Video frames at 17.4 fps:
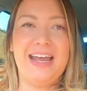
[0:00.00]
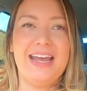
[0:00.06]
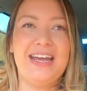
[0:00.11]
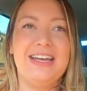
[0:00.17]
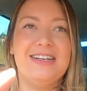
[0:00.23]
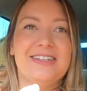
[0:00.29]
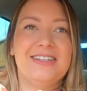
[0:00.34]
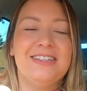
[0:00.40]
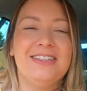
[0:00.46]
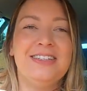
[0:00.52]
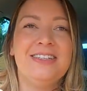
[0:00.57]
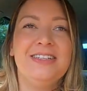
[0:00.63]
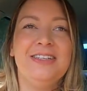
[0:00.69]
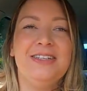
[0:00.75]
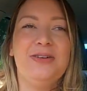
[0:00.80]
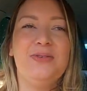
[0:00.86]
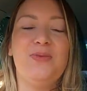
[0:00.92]
lead
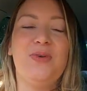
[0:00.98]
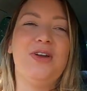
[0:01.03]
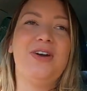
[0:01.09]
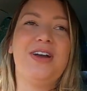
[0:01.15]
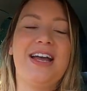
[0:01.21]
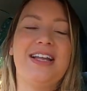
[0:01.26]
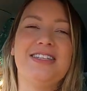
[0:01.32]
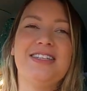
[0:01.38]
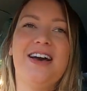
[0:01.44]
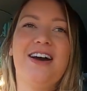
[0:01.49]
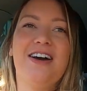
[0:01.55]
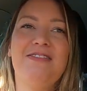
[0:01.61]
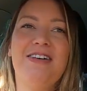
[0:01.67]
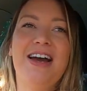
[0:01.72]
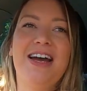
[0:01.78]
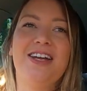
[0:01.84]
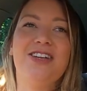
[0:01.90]
when I get to
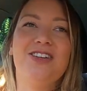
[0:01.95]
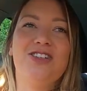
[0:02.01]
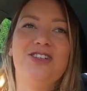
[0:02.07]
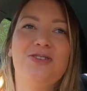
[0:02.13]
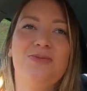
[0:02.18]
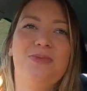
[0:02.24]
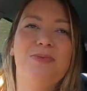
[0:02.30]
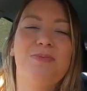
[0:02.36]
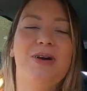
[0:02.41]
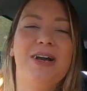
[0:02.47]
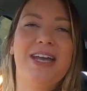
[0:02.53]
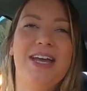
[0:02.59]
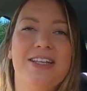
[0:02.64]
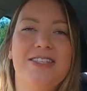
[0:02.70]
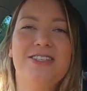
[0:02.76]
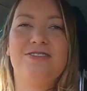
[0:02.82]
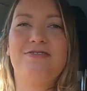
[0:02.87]
her age, when my
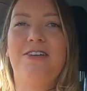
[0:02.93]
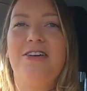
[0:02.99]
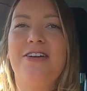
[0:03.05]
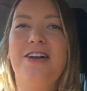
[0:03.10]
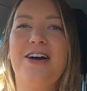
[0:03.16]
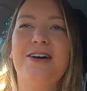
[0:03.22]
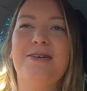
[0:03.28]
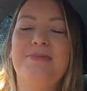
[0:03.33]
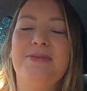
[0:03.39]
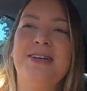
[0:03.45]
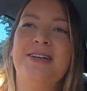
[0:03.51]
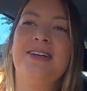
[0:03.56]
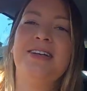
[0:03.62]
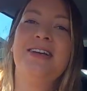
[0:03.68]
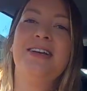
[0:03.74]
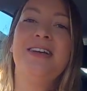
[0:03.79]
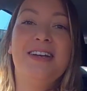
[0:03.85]
kids are grown up.
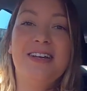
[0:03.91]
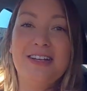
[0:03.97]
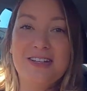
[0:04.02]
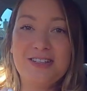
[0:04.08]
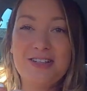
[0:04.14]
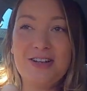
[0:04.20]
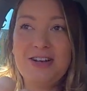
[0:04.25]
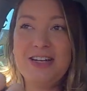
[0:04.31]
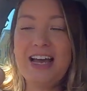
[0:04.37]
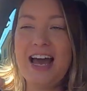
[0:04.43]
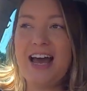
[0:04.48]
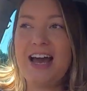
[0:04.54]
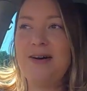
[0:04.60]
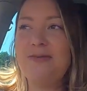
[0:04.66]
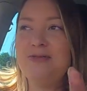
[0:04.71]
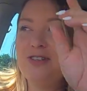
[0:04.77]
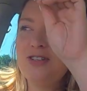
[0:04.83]
So
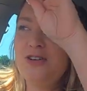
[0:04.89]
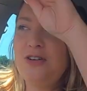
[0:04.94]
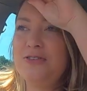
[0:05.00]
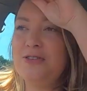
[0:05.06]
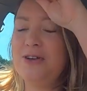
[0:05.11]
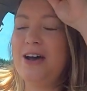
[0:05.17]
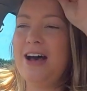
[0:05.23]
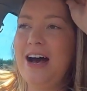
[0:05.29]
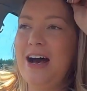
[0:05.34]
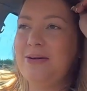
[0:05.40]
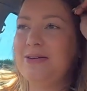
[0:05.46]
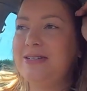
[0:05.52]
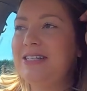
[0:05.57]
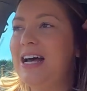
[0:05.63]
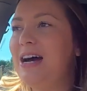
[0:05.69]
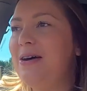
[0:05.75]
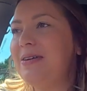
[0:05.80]
yeah, I'm just off to her
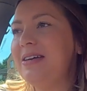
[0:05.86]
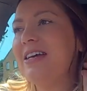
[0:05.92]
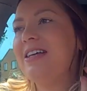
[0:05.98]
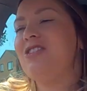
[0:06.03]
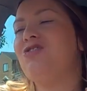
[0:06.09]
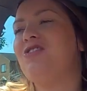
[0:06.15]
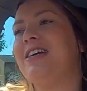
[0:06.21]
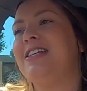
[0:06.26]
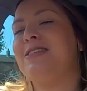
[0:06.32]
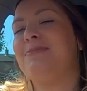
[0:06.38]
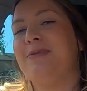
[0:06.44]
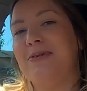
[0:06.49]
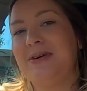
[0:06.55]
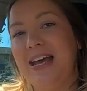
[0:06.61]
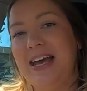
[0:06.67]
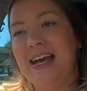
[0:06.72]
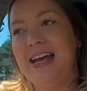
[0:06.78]
house now. I can get the train to
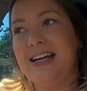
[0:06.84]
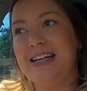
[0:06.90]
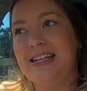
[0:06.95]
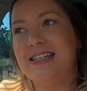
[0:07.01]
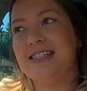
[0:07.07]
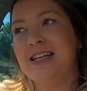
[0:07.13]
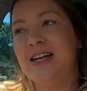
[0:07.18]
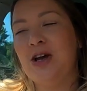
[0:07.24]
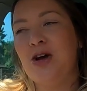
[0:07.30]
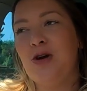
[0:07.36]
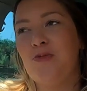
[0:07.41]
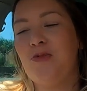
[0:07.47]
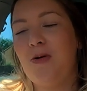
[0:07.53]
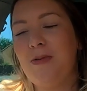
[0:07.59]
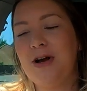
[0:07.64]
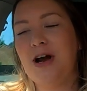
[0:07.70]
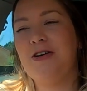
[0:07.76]
Milton Keynes,
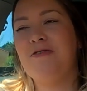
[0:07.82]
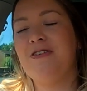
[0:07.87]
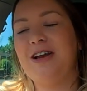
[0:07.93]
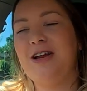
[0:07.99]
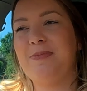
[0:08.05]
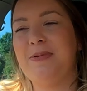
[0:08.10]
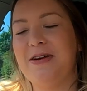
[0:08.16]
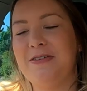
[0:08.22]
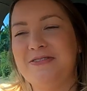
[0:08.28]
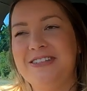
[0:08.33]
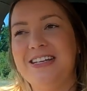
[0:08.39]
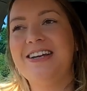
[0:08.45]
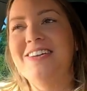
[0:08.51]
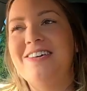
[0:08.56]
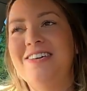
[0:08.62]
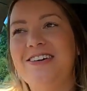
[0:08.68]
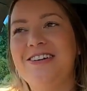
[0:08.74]
probably go for a little bit of
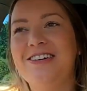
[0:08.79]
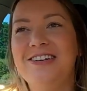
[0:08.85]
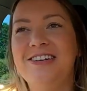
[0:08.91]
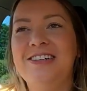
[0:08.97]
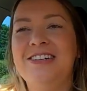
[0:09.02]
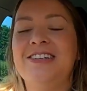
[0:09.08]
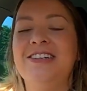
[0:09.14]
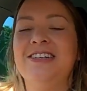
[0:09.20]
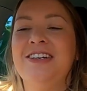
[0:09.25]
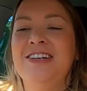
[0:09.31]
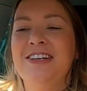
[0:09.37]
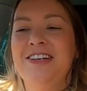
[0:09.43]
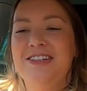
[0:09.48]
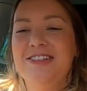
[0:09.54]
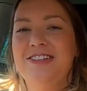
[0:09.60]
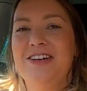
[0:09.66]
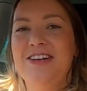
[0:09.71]
dinner.
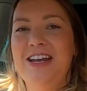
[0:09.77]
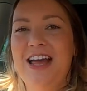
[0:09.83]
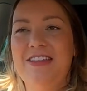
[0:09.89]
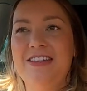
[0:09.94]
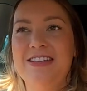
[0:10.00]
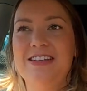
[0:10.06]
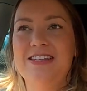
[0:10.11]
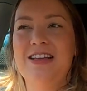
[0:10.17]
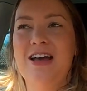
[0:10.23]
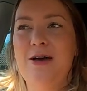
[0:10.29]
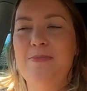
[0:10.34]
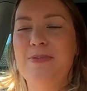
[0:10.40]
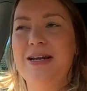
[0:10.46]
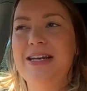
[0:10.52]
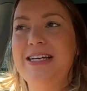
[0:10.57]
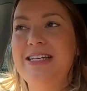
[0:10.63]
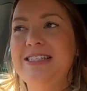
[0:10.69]
So yeah, this is her
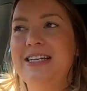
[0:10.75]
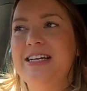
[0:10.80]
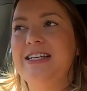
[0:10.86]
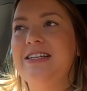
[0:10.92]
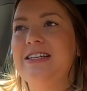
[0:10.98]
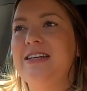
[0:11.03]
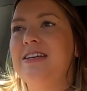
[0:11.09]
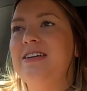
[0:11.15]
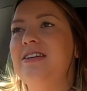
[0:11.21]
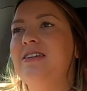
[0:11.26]
belated